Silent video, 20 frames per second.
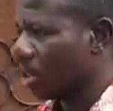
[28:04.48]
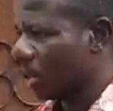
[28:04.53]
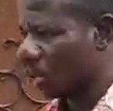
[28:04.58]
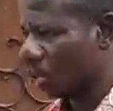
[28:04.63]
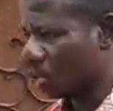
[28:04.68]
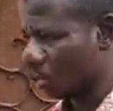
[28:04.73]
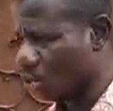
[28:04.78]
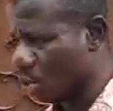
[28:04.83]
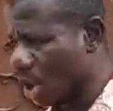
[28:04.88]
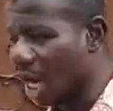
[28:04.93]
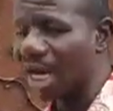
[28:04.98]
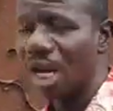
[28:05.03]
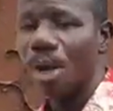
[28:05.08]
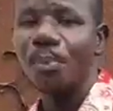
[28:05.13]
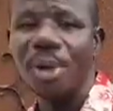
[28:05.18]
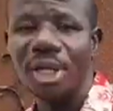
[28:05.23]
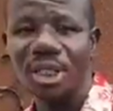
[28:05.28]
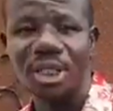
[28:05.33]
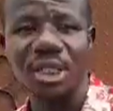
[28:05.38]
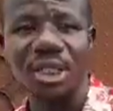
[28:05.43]
while the
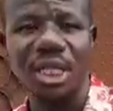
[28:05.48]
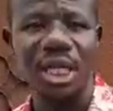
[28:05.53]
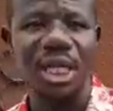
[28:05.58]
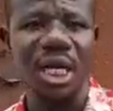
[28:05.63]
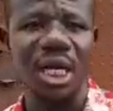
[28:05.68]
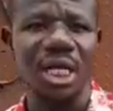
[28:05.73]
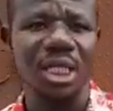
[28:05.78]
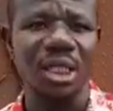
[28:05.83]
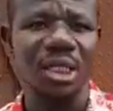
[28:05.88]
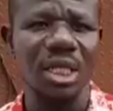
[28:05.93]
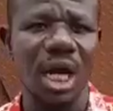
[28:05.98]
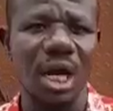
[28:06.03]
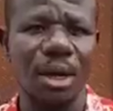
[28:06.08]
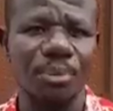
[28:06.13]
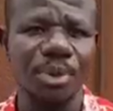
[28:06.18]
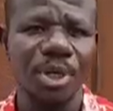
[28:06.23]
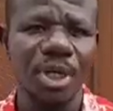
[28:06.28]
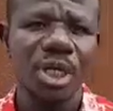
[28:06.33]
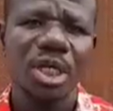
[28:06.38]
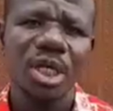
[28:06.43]
person that they kidnap
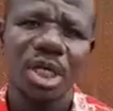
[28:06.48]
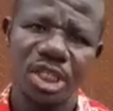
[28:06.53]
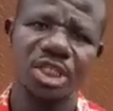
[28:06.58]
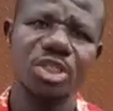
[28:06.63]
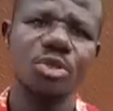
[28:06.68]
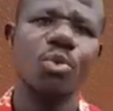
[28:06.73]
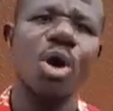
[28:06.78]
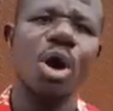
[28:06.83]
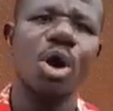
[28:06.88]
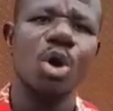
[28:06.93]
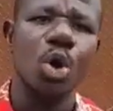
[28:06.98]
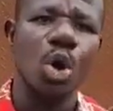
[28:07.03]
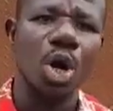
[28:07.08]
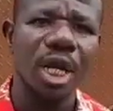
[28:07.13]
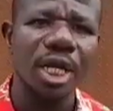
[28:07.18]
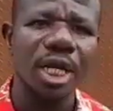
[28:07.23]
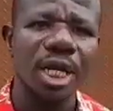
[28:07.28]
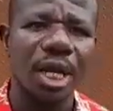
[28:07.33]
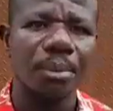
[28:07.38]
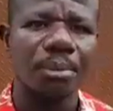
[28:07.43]
is the one
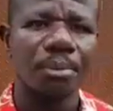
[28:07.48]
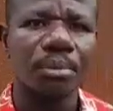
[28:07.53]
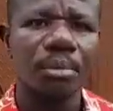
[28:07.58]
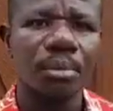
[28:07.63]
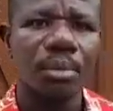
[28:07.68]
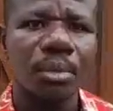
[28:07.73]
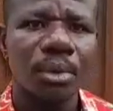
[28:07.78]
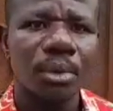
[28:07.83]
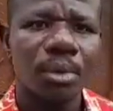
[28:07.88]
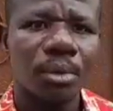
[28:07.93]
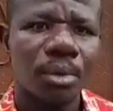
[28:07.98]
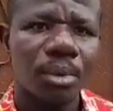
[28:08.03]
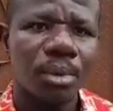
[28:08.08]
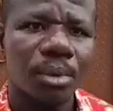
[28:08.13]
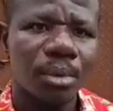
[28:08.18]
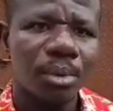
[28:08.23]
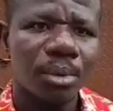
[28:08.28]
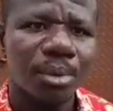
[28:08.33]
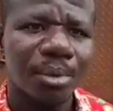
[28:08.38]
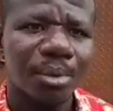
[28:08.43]
calling them.
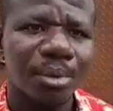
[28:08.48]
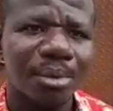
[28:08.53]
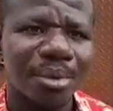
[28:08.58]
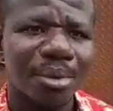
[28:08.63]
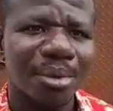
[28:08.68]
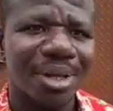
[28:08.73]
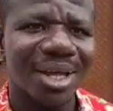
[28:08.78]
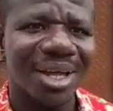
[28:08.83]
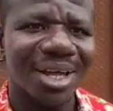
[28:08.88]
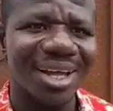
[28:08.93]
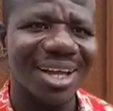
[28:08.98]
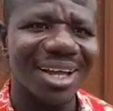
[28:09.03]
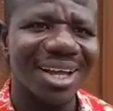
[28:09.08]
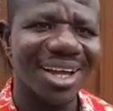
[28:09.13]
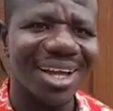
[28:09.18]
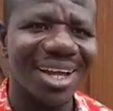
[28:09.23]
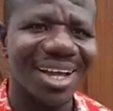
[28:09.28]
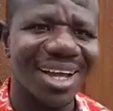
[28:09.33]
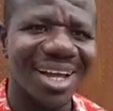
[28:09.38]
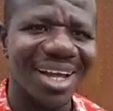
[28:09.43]

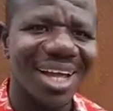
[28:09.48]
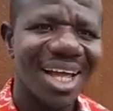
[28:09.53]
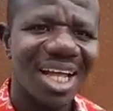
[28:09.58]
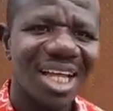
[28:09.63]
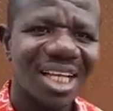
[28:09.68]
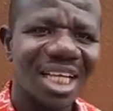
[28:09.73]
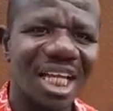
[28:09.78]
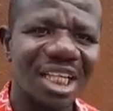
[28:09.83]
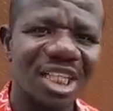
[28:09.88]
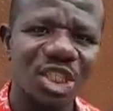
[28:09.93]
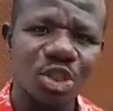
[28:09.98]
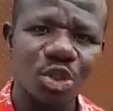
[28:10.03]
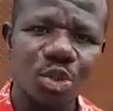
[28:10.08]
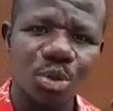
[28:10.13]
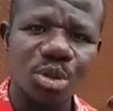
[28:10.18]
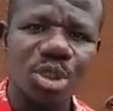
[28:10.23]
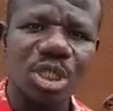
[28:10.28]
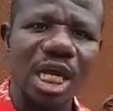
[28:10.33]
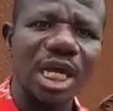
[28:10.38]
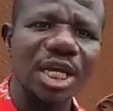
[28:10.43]
That is to
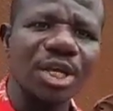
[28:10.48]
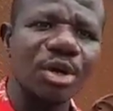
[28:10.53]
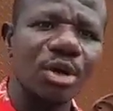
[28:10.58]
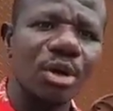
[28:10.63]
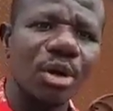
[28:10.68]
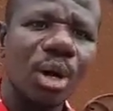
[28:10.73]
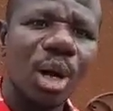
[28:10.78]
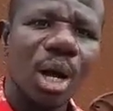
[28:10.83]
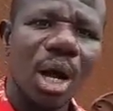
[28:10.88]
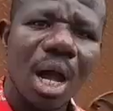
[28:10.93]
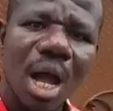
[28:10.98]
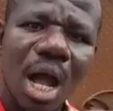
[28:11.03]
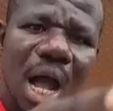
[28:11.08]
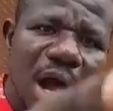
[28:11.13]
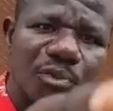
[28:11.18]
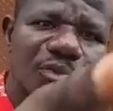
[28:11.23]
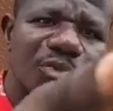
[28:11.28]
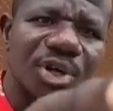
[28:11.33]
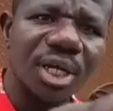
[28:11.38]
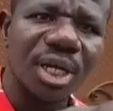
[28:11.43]
tell you,
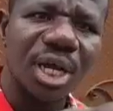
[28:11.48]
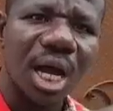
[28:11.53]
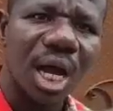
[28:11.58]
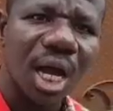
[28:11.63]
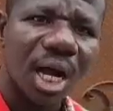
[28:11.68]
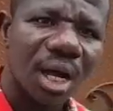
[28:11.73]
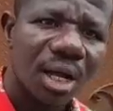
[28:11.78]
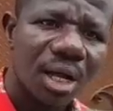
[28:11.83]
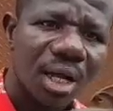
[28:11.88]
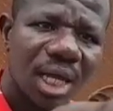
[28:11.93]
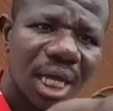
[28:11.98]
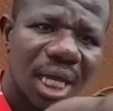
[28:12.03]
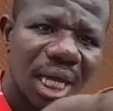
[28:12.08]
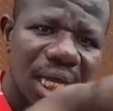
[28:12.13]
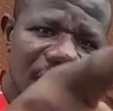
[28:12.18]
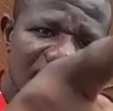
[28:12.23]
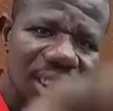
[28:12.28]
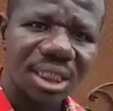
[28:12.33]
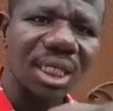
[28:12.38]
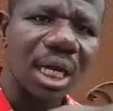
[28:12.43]
Africa
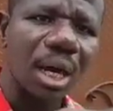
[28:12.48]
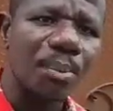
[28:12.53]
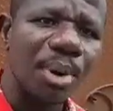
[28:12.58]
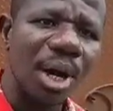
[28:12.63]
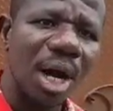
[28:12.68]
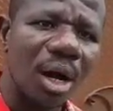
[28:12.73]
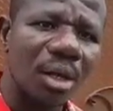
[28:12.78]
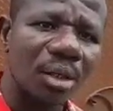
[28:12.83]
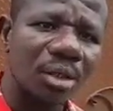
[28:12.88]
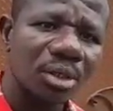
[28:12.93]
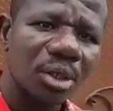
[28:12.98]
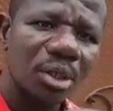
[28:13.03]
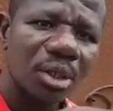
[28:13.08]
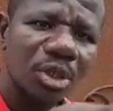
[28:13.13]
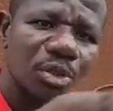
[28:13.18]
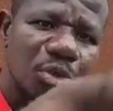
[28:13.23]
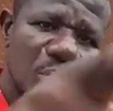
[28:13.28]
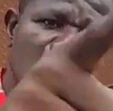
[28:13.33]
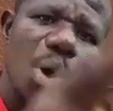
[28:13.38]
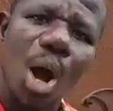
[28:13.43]
is about
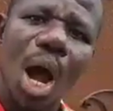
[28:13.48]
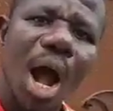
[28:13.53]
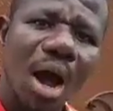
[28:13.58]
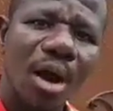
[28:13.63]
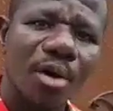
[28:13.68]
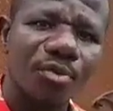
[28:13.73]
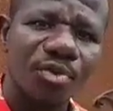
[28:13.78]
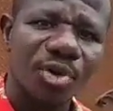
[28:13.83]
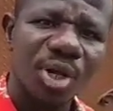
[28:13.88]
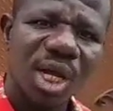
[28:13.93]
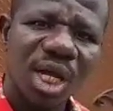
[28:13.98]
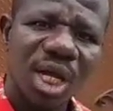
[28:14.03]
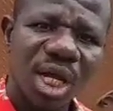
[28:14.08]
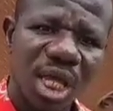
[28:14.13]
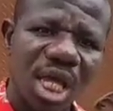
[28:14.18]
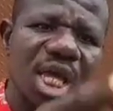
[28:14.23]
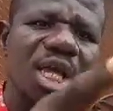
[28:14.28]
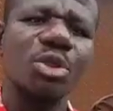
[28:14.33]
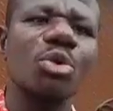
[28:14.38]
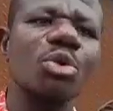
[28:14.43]
to have
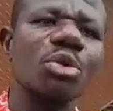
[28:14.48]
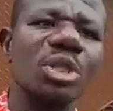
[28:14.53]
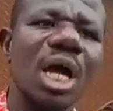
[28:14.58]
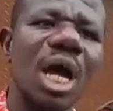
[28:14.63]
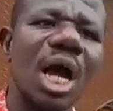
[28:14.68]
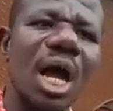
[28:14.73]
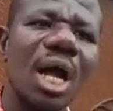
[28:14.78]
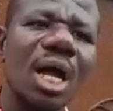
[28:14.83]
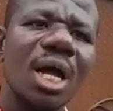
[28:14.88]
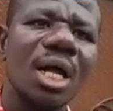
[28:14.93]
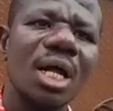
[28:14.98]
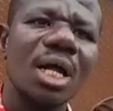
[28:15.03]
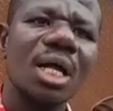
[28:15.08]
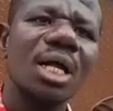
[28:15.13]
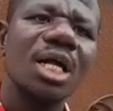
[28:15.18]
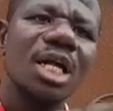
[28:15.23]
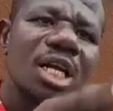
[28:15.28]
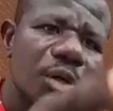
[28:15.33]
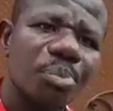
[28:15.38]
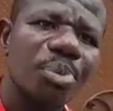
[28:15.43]
a total
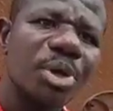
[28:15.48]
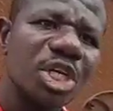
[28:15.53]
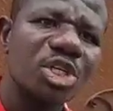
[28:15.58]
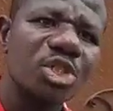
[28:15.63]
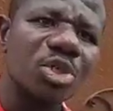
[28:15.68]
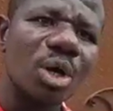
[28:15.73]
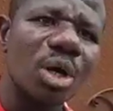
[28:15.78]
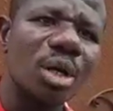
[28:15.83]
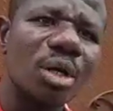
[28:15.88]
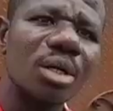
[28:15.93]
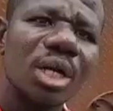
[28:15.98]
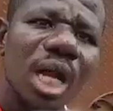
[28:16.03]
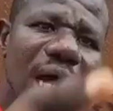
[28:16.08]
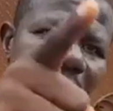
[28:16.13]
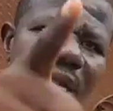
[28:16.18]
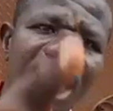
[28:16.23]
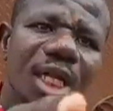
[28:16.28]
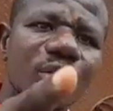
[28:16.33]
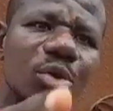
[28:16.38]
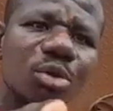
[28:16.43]
liberation and
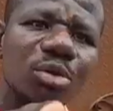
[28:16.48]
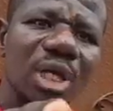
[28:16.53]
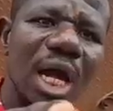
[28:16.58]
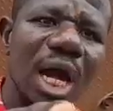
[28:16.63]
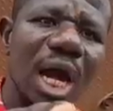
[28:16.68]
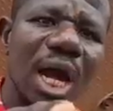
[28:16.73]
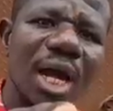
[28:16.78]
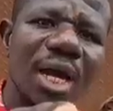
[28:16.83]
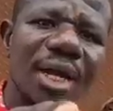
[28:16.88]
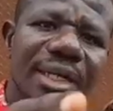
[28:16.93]
a total